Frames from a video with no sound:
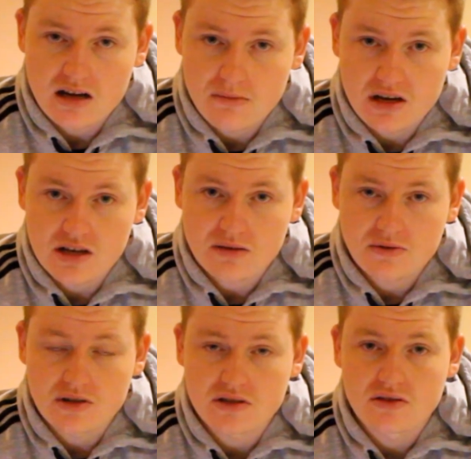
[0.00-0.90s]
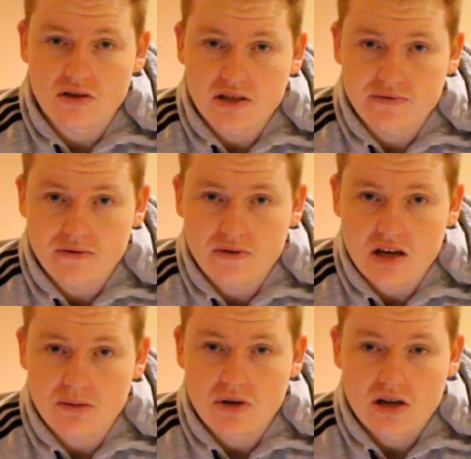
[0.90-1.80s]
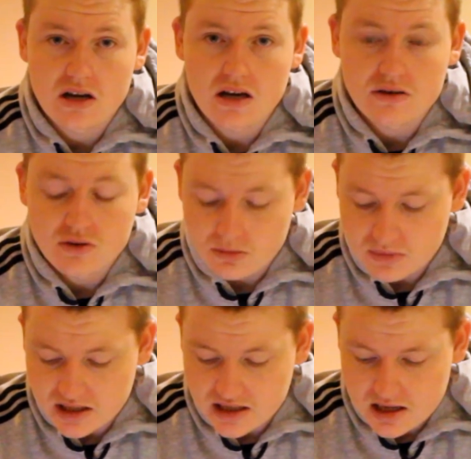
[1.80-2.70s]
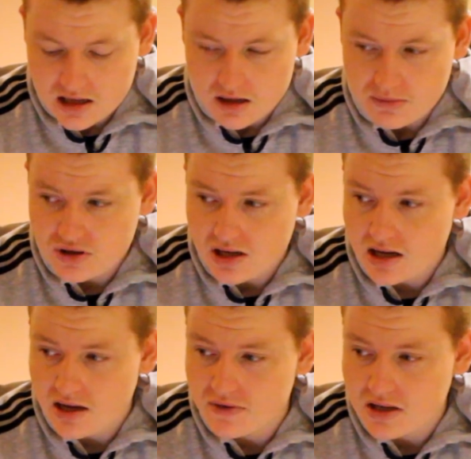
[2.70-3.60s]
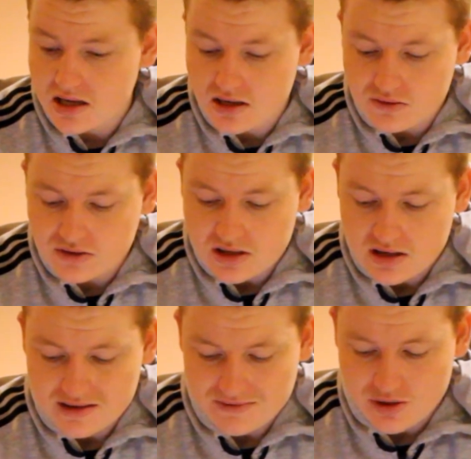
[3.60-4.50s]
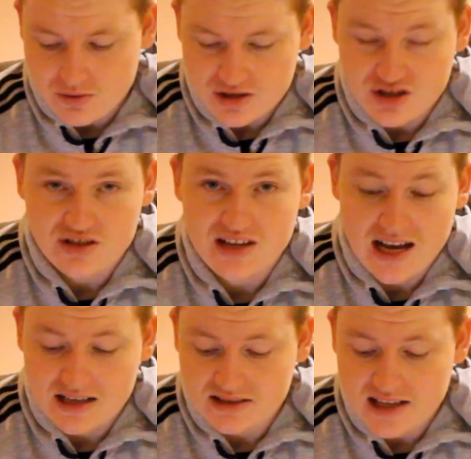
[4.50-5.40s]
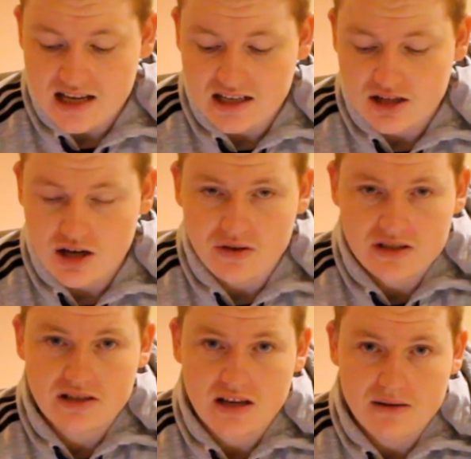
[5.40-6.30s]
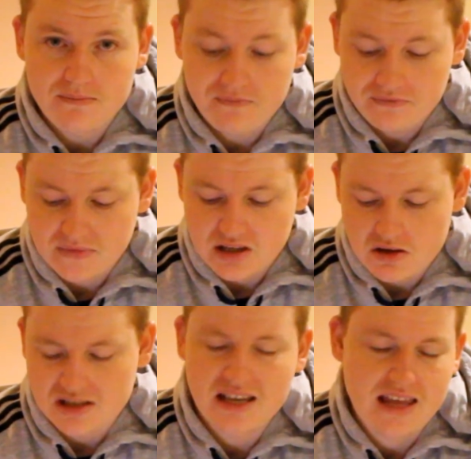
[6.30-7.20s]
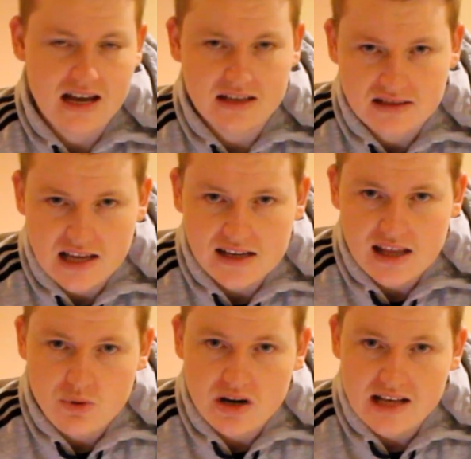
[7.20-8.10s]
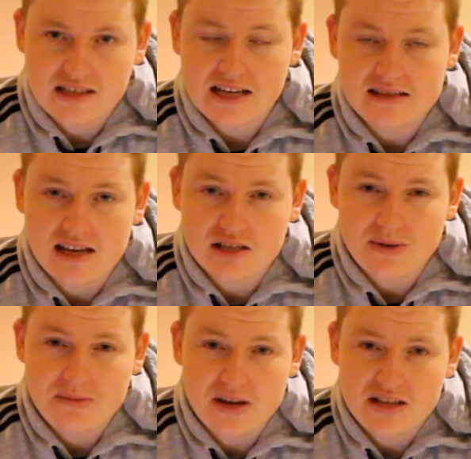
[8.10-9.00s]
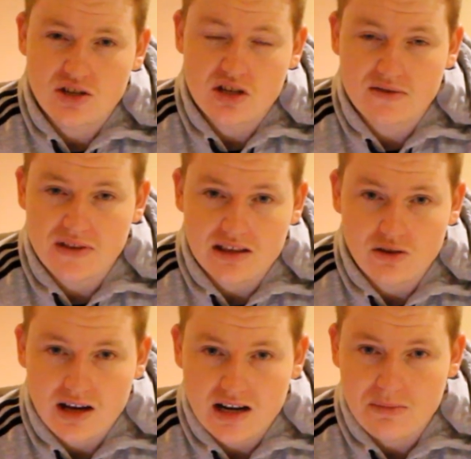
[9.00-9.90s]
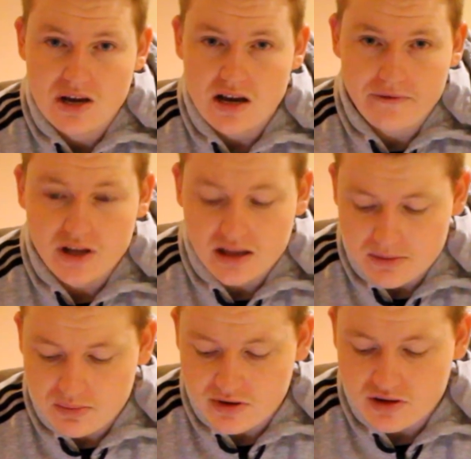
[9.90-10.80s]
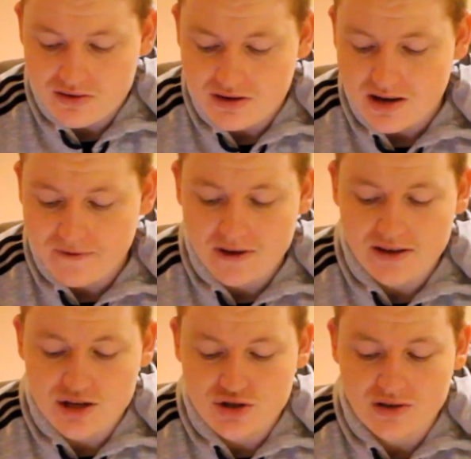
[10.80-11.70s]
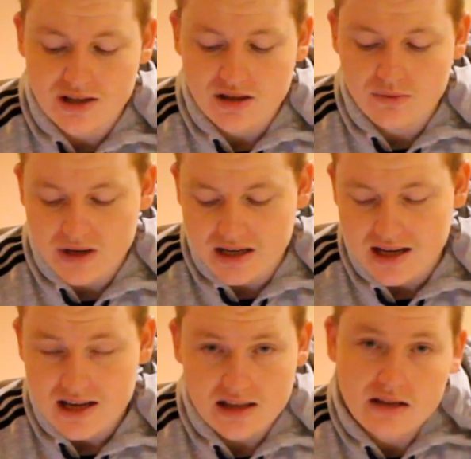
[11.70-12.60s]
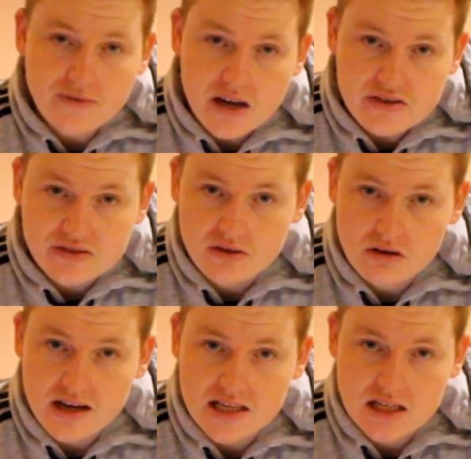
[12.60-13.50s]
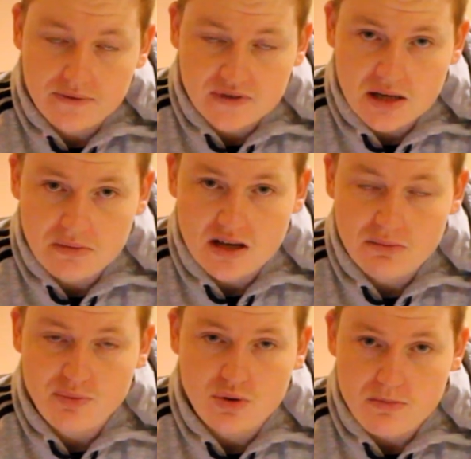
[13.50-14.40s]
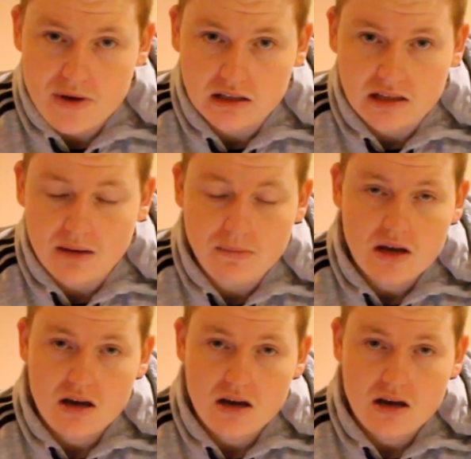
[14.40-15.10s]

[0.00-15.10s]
I mean, I suppose it's no different for them normally. We then have the Eels, who are just outstanding. I know it's I say they're outstanding. They weren't outstanding last week, but in terms of their lineup, I feel like they're pretty good. I feel like they should get the win. They're the favourites for a reason. I've tipped them. I've put a bet on them.